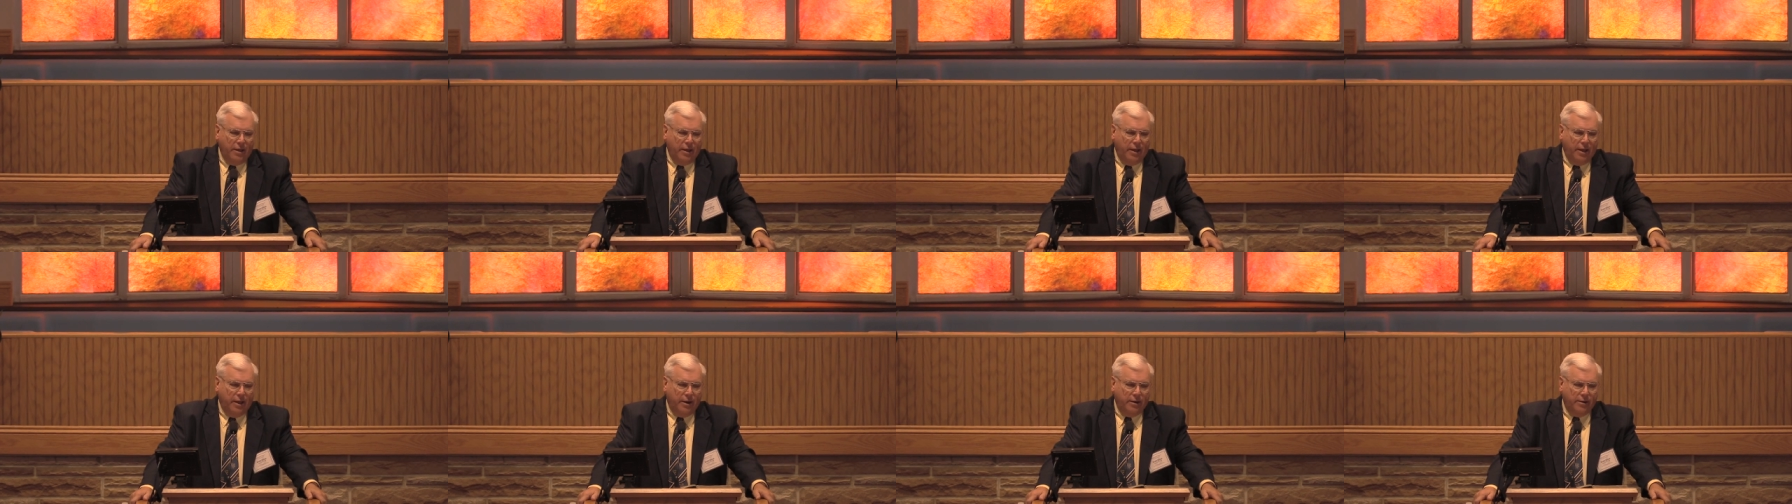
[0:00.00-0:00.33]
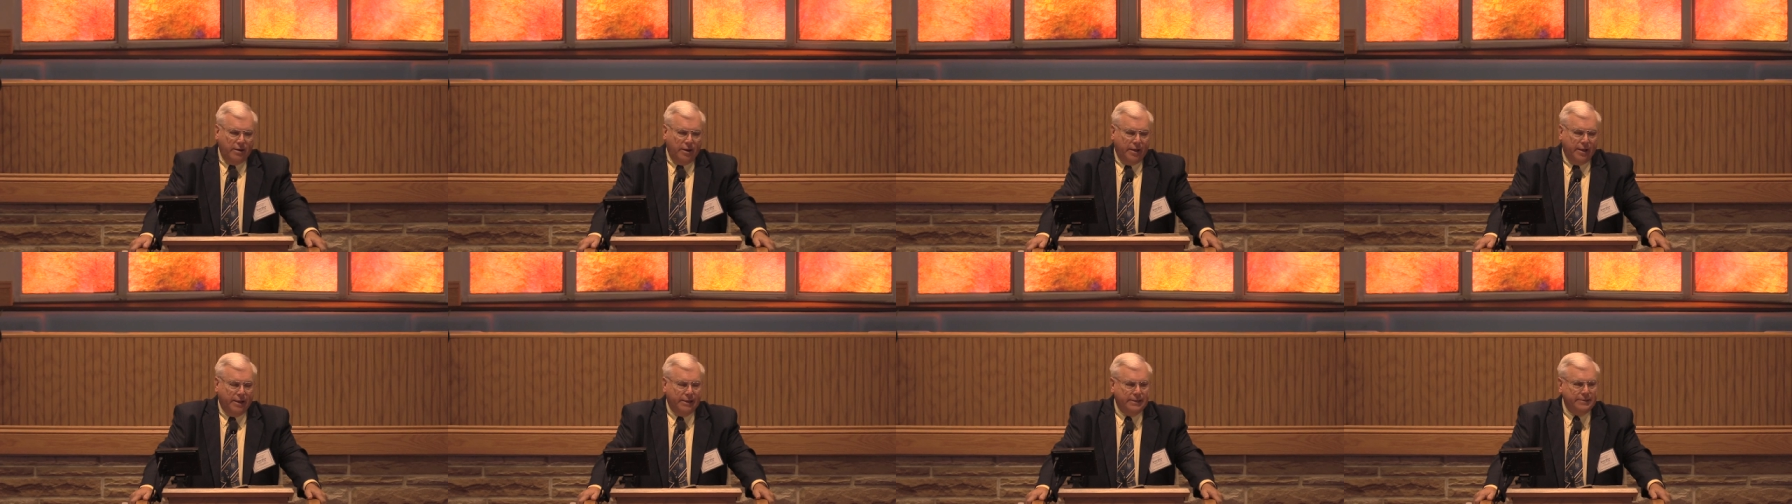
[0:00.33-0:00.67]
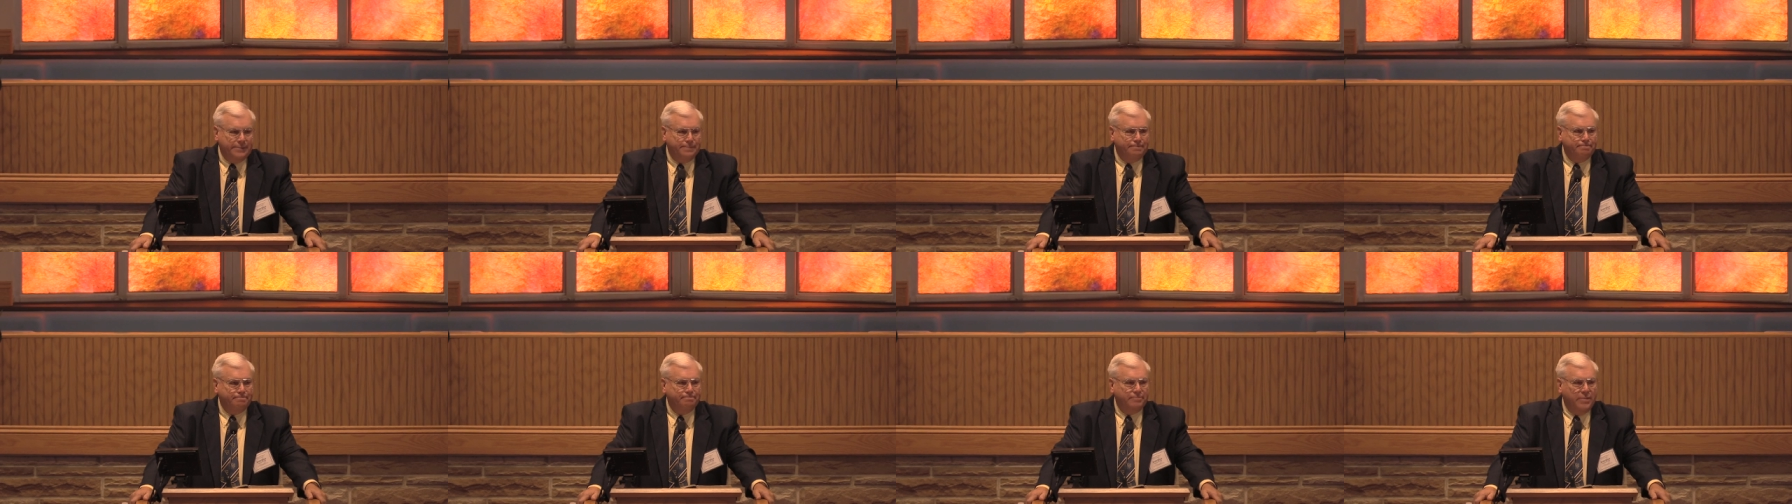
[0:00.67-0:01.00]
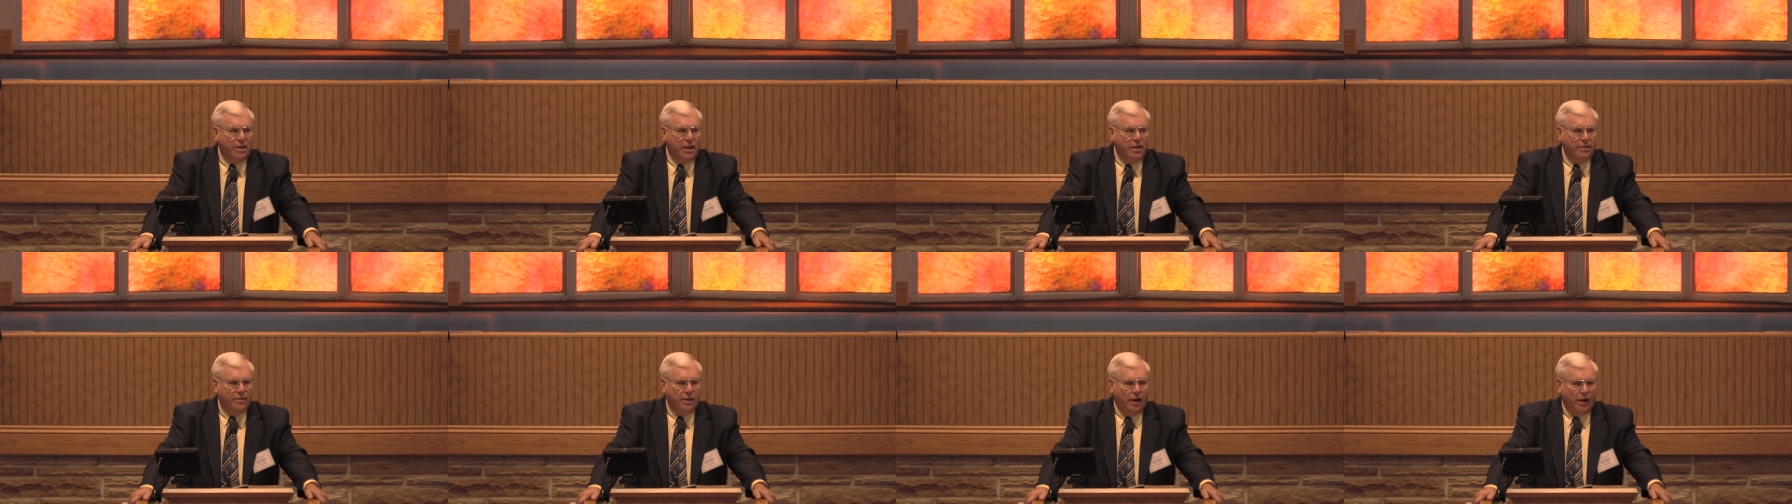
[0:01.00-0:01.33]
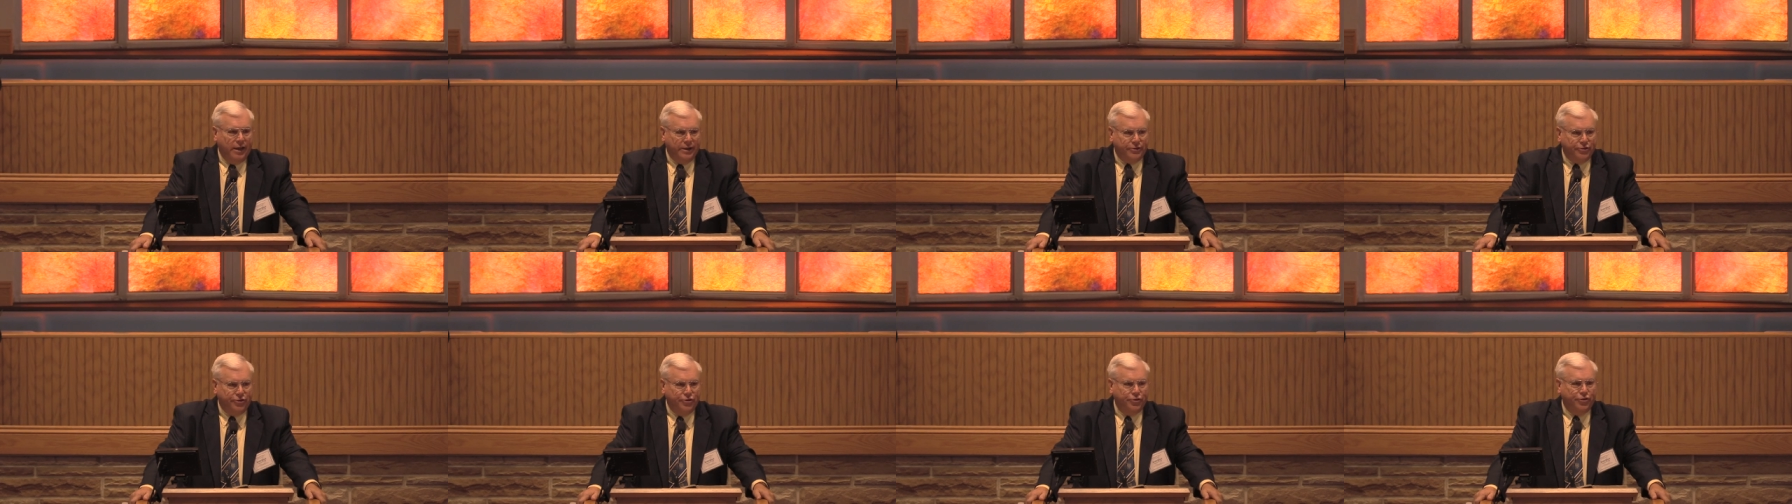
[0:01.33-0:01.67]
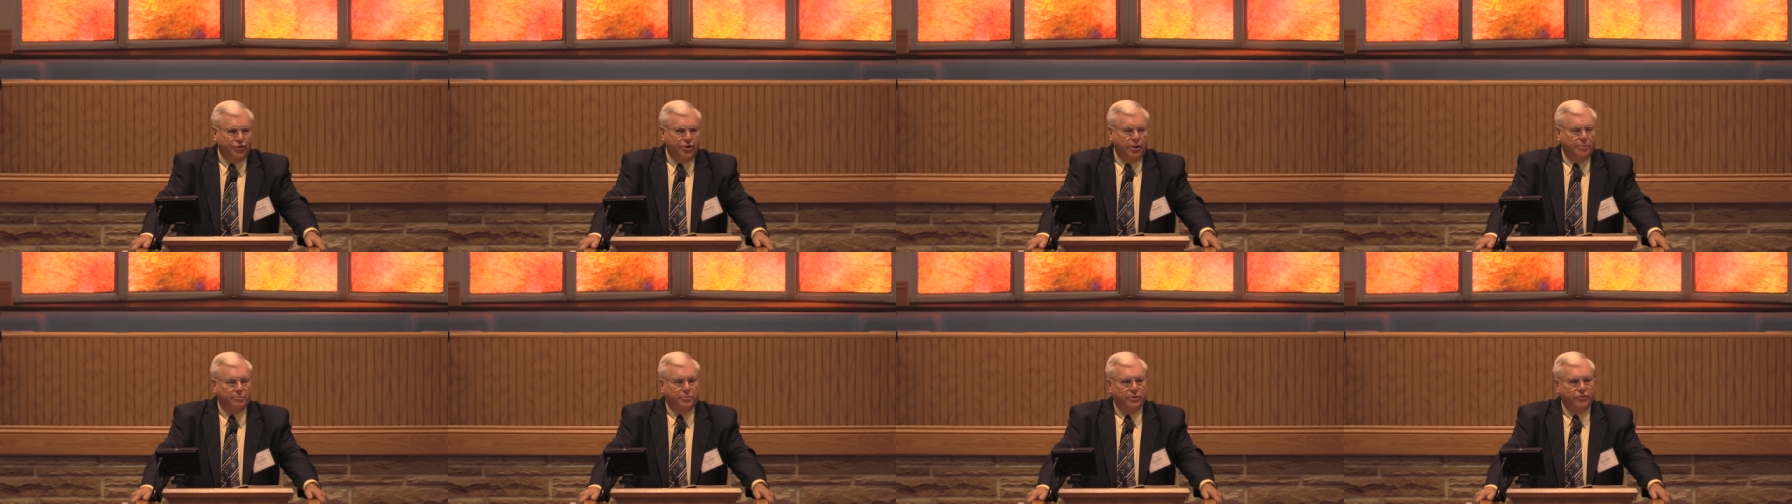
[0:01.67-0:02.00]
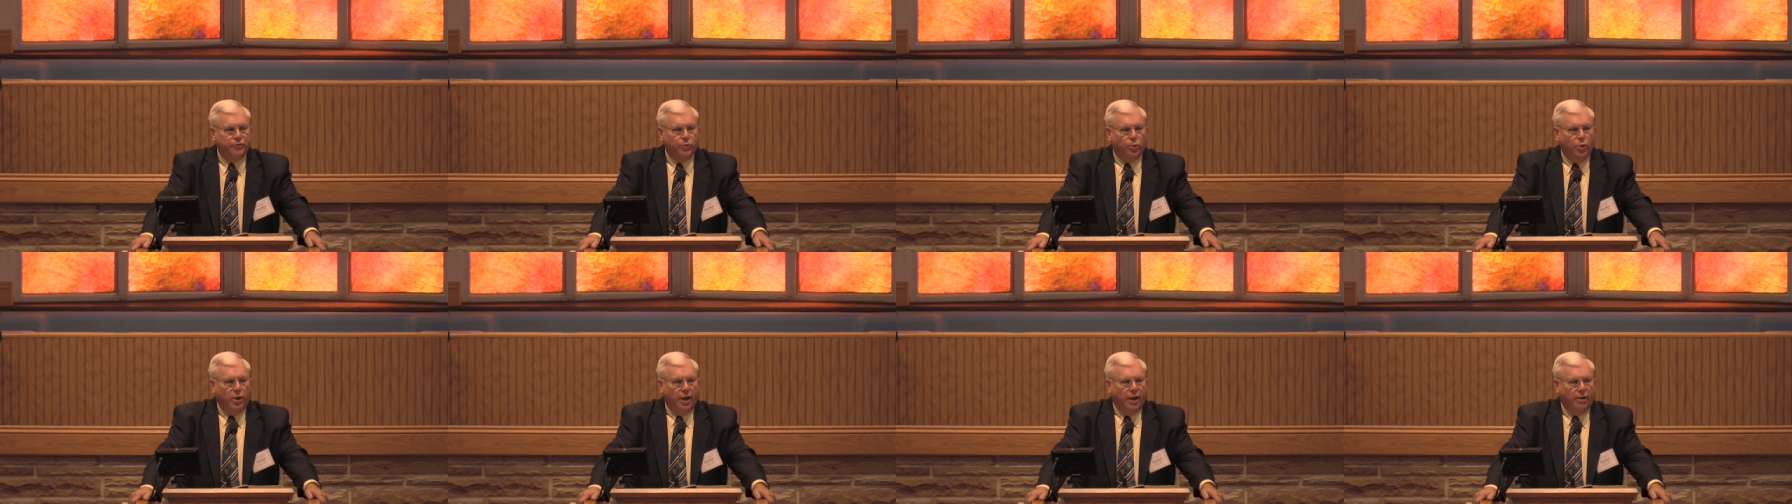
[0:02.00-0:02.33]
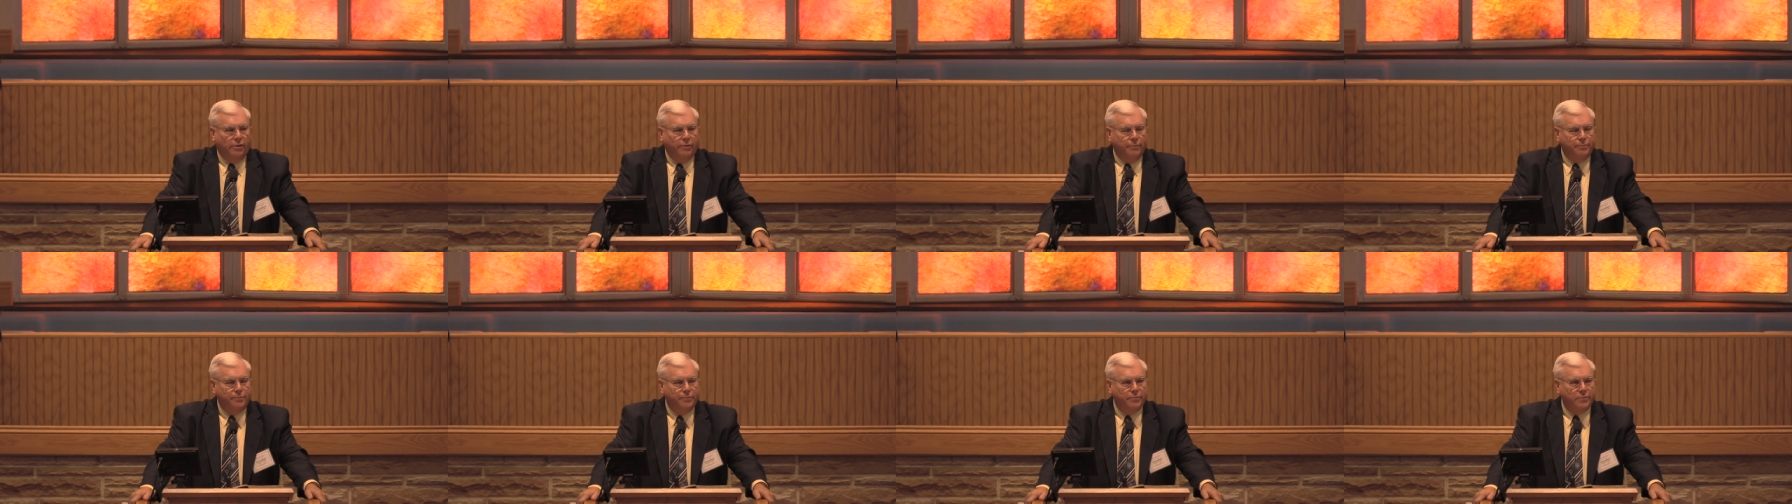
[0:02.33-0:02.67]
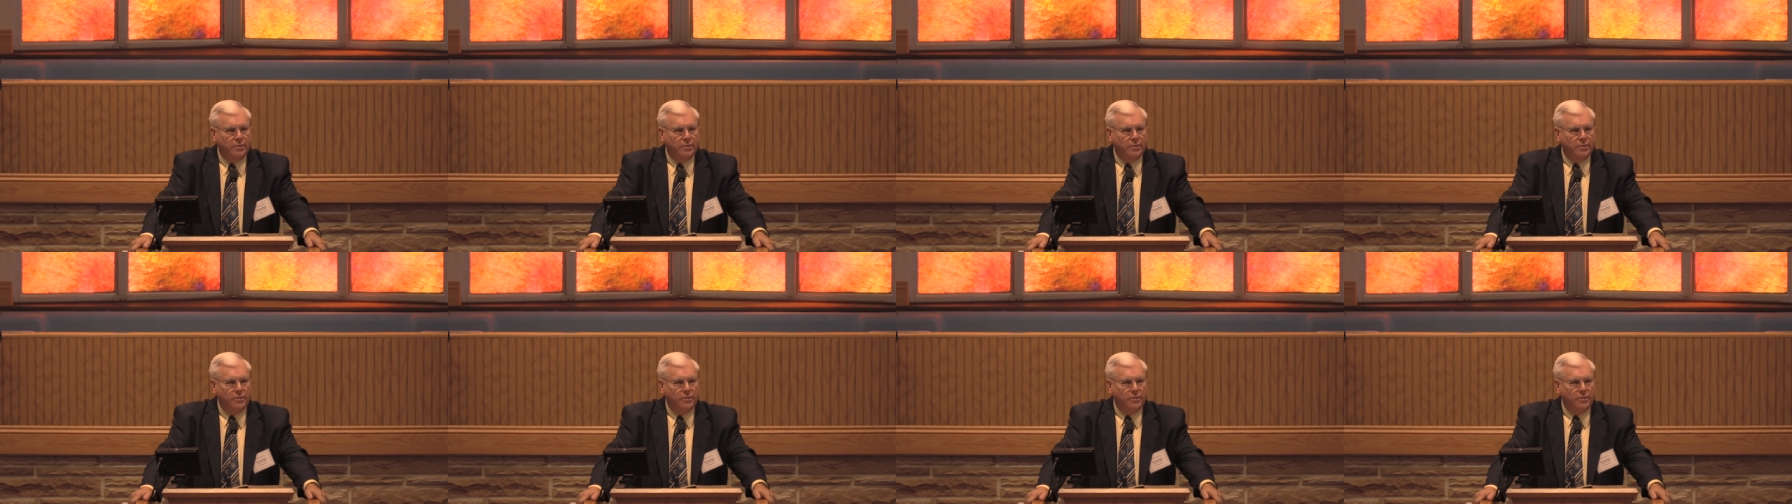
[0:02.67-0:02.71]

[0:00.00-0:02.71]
and uh, and the lectureship as well.